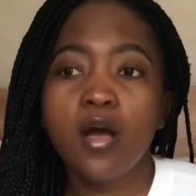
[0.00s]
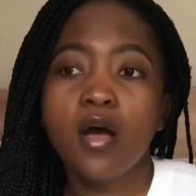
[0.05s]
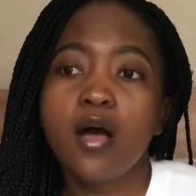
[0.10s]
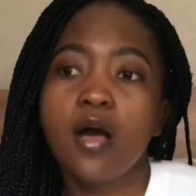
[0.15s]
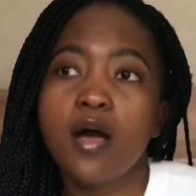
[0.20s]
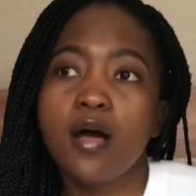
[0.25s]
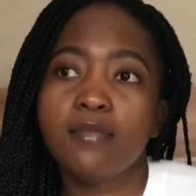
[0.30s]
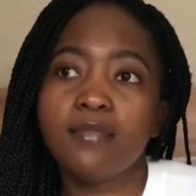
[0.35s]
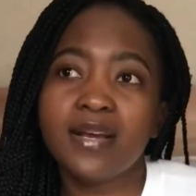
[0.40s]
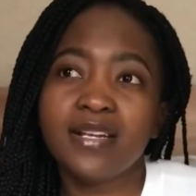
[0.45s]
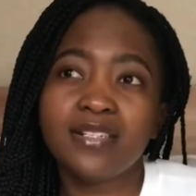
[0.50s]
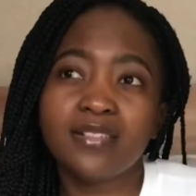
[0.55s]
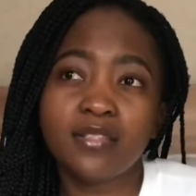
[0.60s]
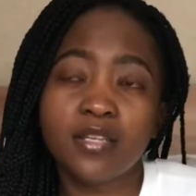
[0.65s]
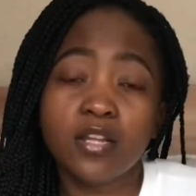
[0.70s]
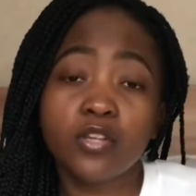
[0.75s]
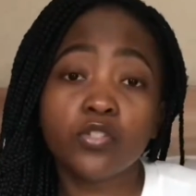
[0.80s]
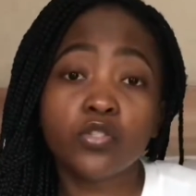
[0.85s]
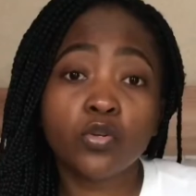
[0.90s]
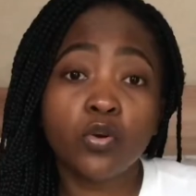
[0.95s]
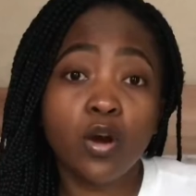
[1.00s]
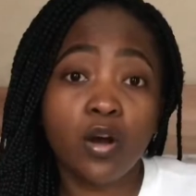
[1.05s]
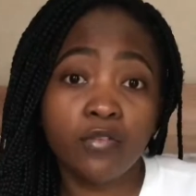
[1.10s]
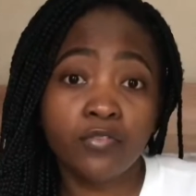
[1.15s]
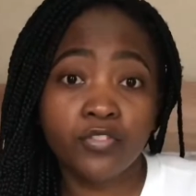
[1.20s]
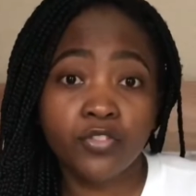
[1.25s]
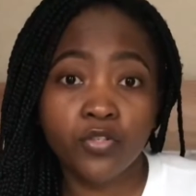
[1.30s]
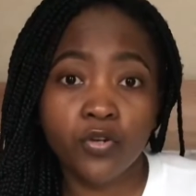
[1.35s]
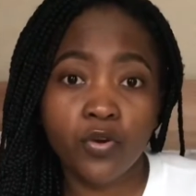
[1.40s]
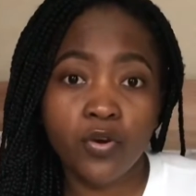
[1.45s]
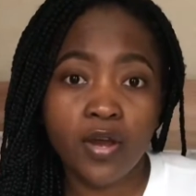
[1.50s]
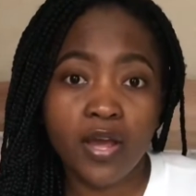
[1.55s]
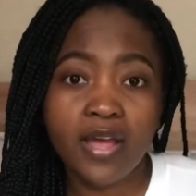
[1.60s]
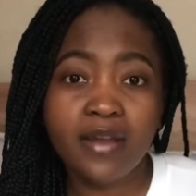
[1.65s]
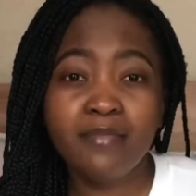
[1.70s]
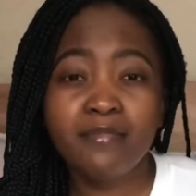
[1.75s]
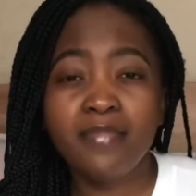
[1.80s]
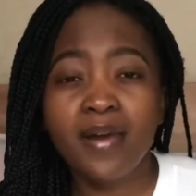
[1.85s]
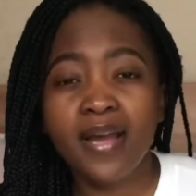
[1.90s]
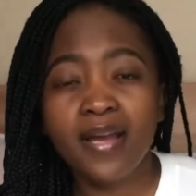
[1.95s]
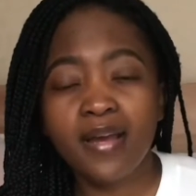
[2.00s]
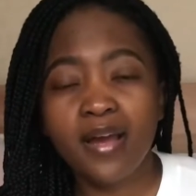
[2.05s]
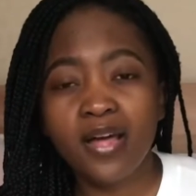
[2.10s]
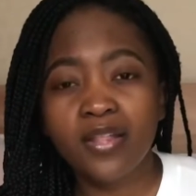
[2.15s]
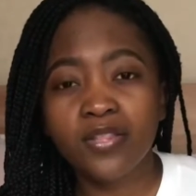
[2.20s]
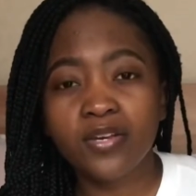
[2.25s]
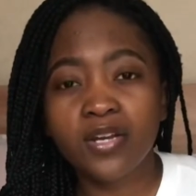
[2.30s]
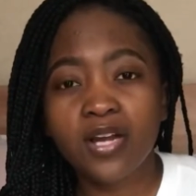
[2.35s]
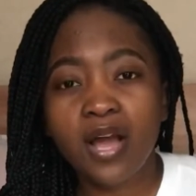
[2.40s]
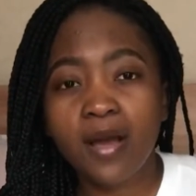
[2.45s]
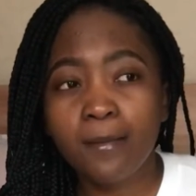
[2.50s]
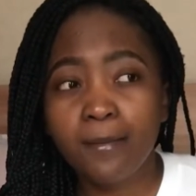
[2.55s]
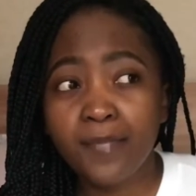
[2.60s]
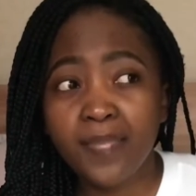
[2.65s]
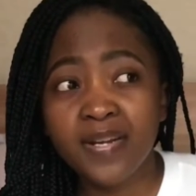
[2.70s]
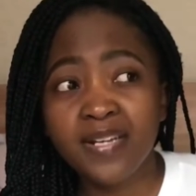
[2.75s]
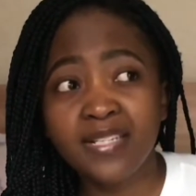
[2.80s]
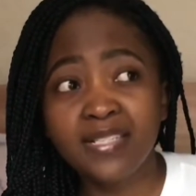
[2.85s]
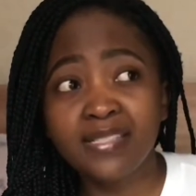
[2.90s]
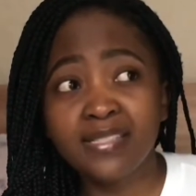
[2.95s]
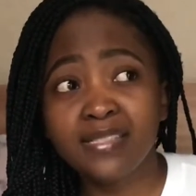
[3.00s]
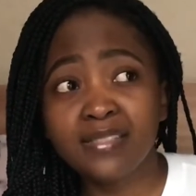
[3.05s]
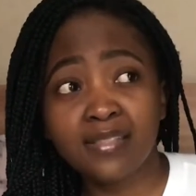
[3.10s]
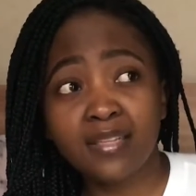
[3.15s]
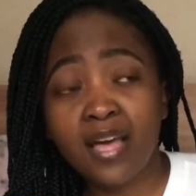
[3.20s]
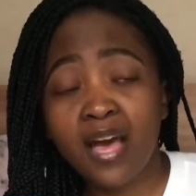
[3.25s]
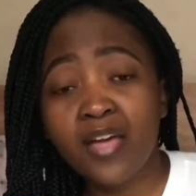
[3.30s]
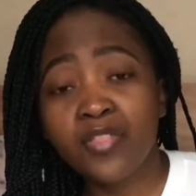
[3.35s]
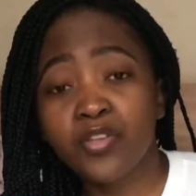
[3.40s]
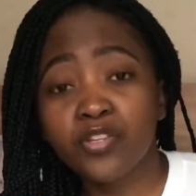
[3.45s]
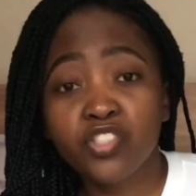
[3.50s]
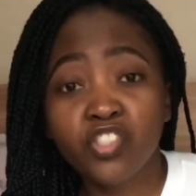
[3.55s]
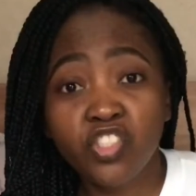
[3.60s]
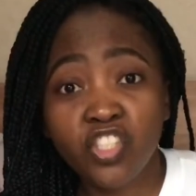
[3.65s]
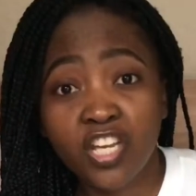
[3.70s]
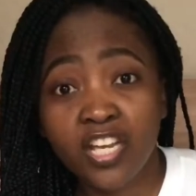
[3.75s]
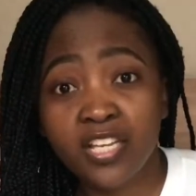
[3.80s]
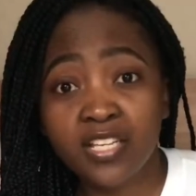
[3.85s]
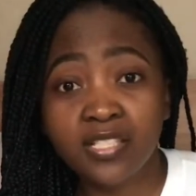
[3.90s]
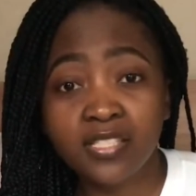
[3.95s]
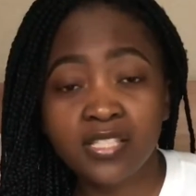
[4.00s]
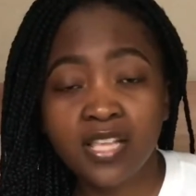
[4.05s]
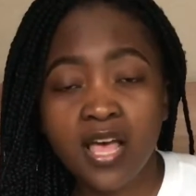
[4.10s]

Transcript: I decided to go offshore and buy other companies, other shares